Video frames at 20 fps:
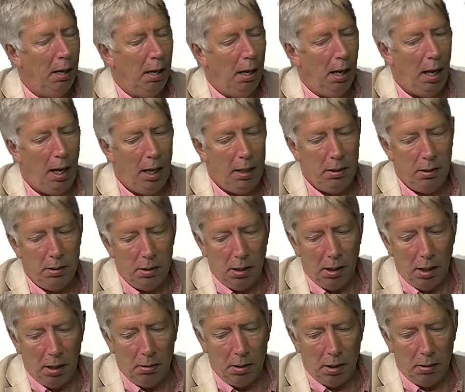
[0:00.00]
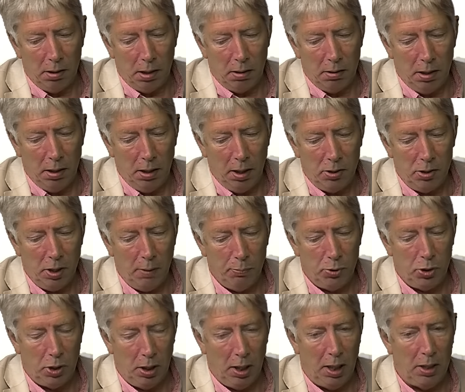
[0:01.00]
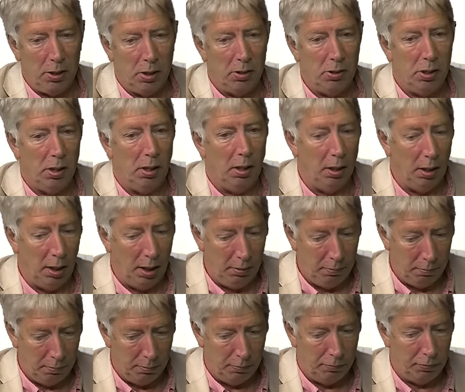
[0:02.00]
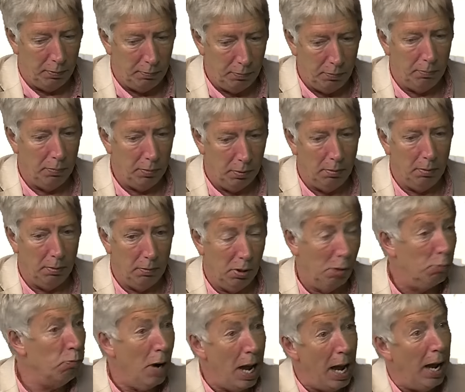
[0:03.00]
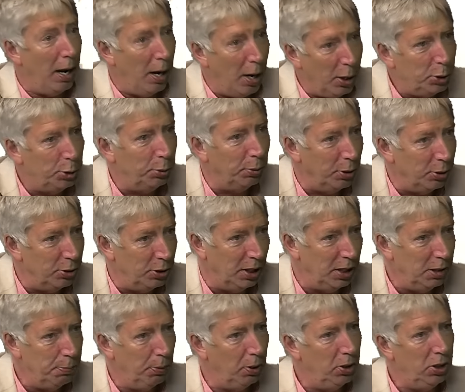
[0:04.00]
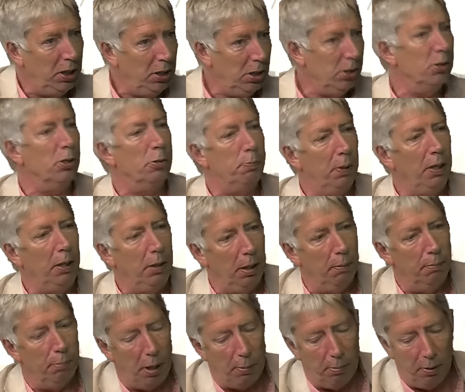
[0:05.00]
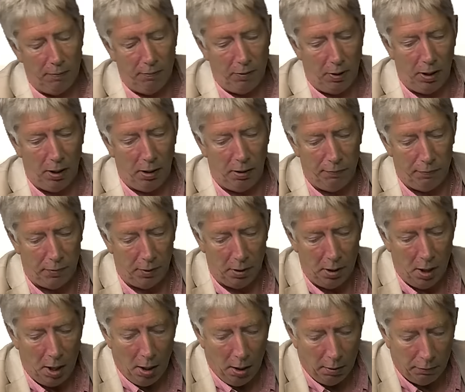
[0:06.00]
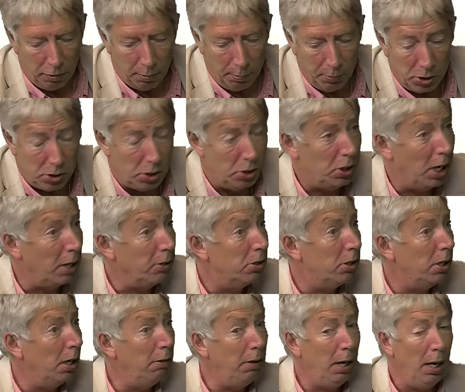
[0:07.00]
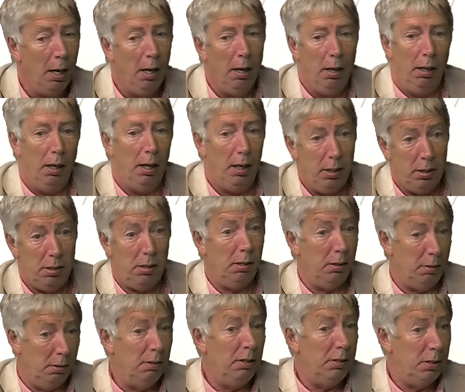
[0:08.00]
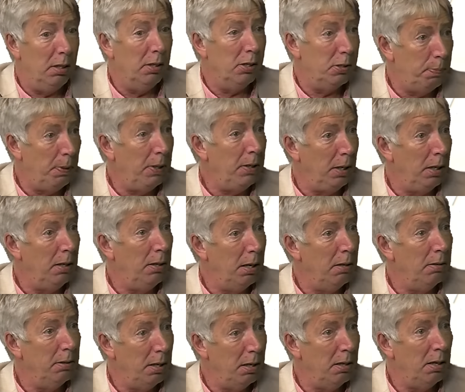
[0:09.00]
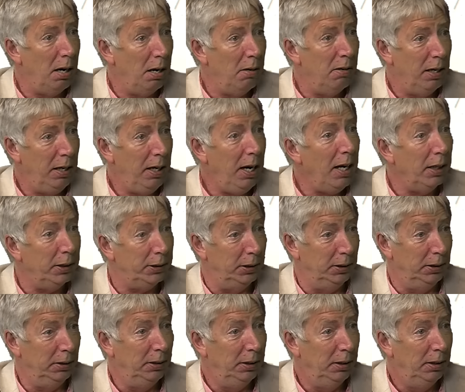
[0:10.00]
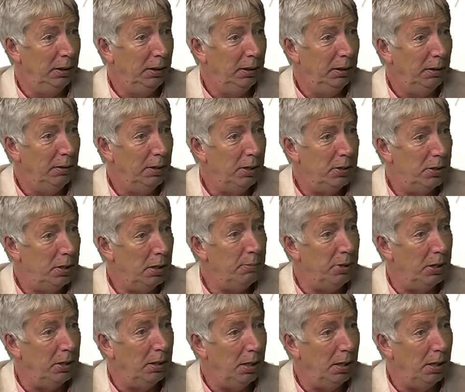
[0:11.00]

And the assumption is, and certainly from the rare utterances, because he doesn't speak in public very often, from Mr. Chansiri, is that he's going to spend another load of cash this summer.